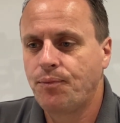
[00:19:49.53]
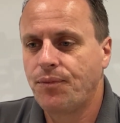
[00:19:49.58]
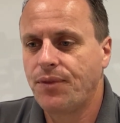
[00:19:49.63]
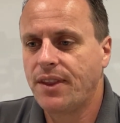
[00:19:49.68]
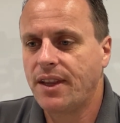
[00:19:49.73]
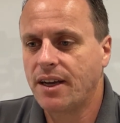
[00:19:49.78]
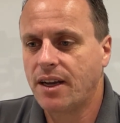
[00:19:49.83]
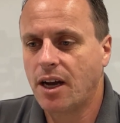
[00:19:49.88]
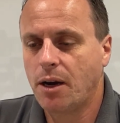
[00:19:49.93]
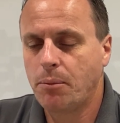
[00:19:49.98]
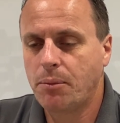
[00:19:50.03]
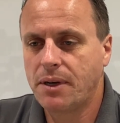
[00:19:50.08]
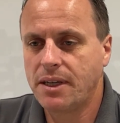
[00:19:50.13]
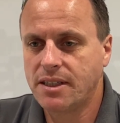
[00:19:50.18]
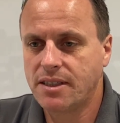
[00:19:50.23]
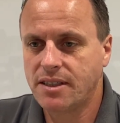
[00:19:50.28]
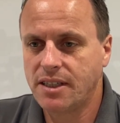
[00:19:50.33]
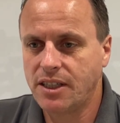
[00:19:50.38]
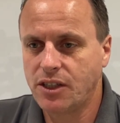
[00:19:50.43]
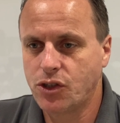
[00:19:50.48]
the companies
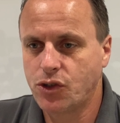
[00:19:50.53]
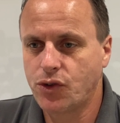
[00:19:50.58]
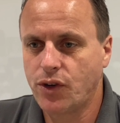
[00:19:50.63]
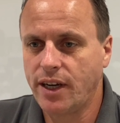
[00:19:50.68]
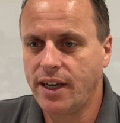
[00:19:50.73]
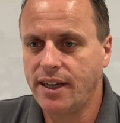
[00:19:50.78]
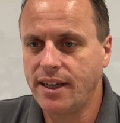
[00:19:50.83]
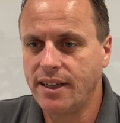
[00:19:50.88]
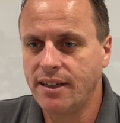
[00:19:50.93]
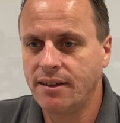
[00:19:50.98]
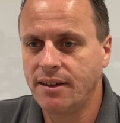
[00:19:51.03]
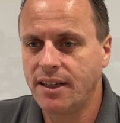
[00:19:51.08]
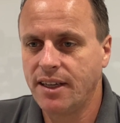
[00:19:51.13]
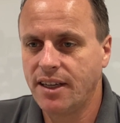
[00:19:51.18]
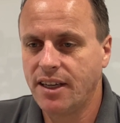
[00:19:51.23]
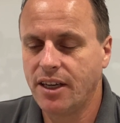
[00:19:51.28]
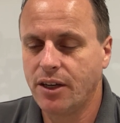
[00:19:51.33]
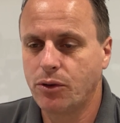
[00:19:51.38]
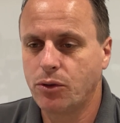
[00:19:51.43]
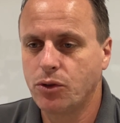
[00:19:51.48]
ceased trading. A
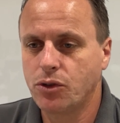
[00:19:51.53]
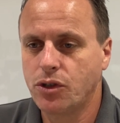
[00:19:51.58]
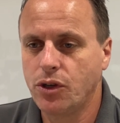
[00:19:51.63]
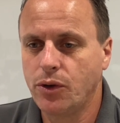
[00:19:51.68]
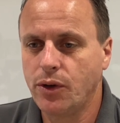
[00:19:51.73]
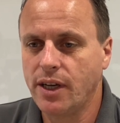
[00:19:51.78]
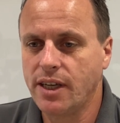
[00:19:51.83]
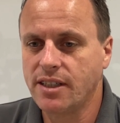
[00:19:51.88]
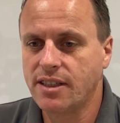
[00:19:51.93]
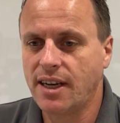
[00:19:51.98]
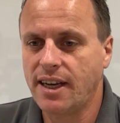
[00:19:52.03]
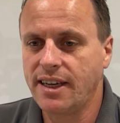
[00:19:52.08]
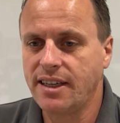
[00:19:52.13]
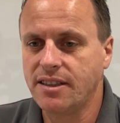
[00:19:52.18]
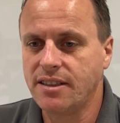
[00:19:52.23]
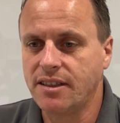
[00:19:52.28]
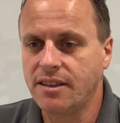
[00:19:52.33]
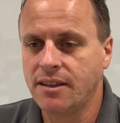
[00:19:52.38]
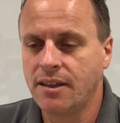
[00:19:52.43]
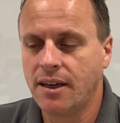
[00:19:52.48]
year or 2 years
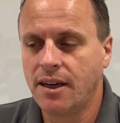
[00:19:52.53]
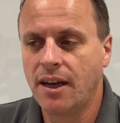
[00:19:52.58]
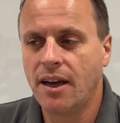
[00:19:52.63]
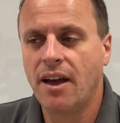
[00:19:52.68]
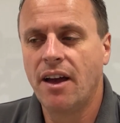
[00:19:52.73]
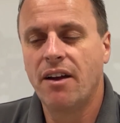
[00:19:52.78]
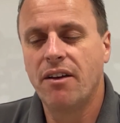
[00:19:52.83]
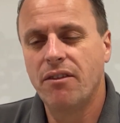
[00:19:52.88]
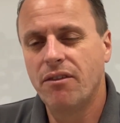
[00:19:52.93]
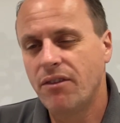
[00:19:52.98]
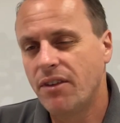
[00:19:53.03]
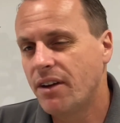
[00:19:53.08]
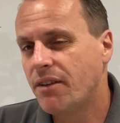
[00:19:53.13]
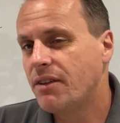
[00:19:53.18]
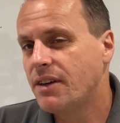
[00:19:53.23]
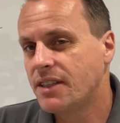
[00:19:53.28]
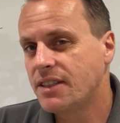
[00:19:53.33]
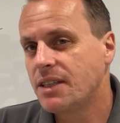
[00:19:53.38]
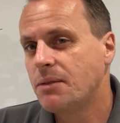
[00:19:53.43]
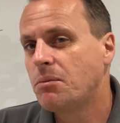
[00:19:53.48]
later, very
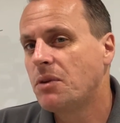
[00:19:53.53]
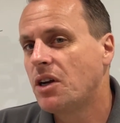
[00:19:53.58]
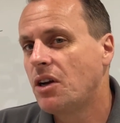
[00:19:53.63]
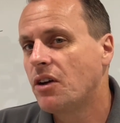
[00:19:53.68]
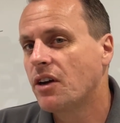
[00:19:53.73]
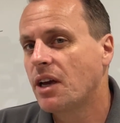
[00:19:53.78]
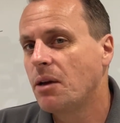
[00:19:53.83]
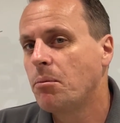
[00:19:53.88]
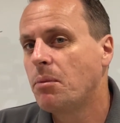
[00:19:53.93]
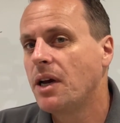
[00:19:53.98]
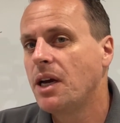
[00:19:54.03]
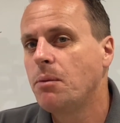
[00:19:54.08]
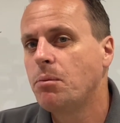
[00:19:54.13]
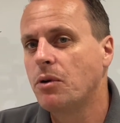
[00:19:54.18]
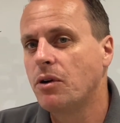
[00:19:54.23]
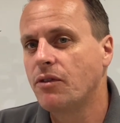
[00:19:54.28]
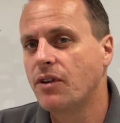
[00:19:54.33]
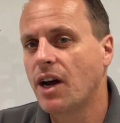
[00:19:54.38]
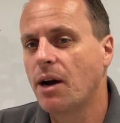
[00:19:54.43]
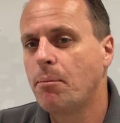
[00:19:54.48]
similar looking people
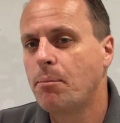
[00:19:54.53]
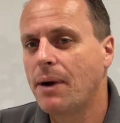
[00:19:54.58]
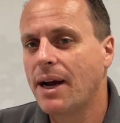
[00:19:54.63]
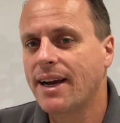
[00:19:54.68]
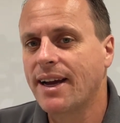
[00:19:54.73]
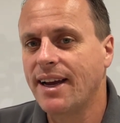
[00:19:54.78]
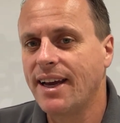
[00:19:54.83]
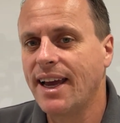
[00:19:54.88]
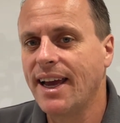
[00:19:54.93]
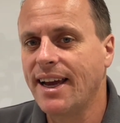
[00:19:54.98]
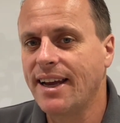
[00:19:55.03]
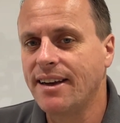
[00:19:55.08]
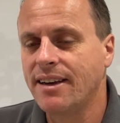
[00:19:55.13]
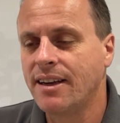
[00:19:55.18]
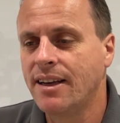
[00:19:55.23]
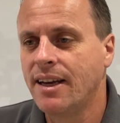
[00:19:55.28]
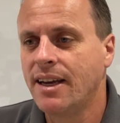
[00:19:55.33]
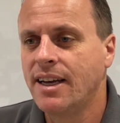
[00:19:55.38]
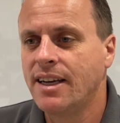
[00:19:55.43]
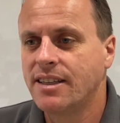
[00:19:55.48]
have come back again,
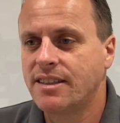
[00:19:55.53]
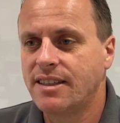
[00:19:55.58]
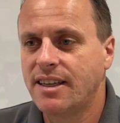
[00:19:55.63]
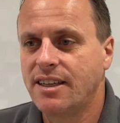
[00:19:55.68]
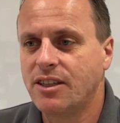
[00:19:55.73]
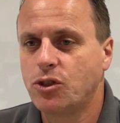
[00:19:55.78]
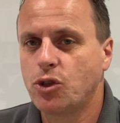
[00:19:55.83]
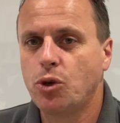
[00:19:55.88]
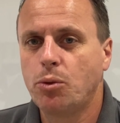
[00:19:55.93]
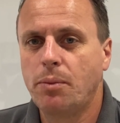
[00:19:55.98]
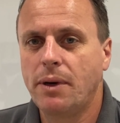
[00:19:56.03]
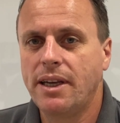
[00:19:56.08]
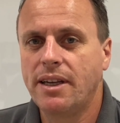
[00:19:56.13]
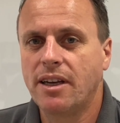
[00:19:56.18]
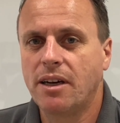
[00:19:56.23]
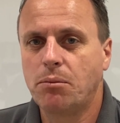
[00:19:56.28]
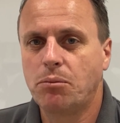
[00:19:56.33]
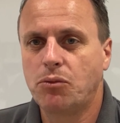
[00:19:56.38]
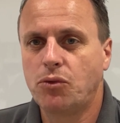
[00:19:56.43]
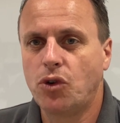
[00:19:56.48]
said it's all been
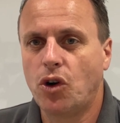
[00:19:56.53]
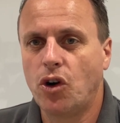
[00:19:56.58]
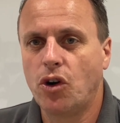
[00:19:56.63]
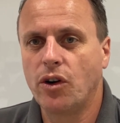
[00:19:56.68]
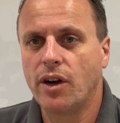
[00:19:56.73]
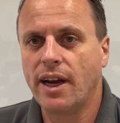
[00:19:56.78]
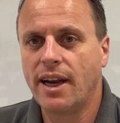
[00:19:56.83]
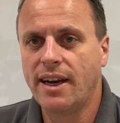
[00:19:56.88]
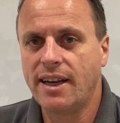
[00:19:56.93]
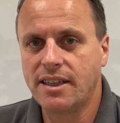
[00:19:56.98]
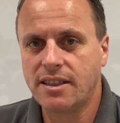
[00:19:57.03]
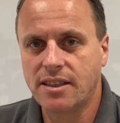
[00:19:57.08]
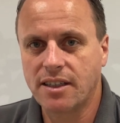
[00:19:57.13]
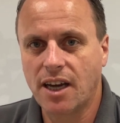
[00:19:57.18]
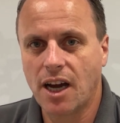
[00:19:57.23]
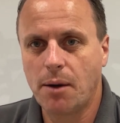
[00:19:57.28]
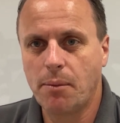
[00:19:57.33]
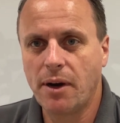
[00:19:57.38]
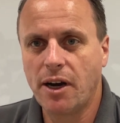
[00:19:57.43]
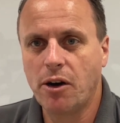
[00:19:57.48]
done wrong, it needs to
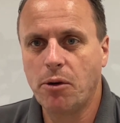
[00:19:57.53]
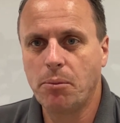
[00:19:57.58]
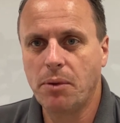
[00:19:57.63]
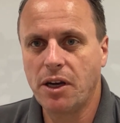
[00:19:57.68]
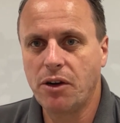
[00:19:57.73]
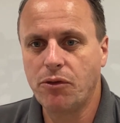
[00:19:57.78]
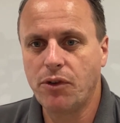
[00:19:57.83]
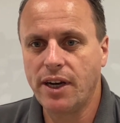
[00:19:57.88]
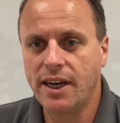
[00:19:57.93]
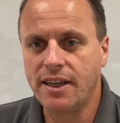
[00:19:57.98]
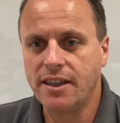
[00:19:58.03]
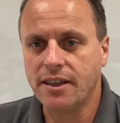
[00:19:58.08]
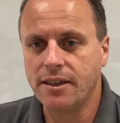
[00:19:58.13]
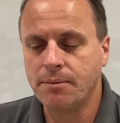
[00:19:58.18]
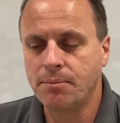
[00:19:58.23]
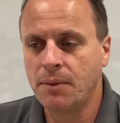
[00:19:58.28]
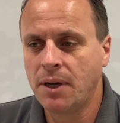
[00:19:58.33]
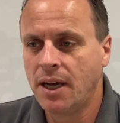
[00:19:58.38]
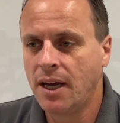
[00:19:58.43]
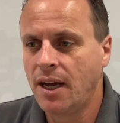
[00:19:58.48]
come out and be redone.